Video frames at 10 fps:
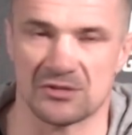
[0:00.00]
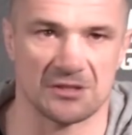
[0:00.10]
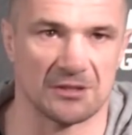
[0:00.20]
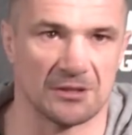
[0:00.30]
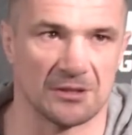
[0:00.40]

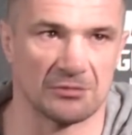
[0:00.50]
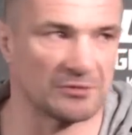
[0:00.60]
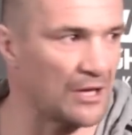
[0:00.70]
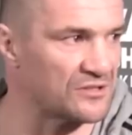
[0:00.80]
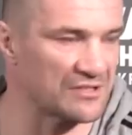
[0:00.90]
in
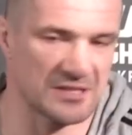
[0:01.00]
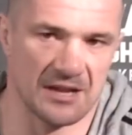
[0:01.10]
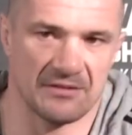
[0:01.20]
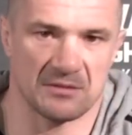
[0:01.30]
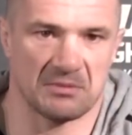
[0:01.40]

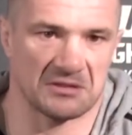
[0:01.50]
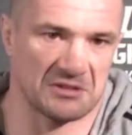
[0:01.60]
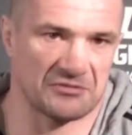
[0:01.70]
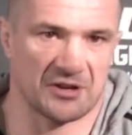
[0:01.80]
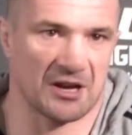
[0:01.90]
2007,
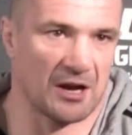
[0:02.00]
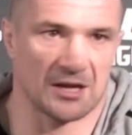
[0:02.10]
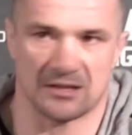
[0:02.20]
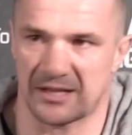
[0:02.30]
but I train hard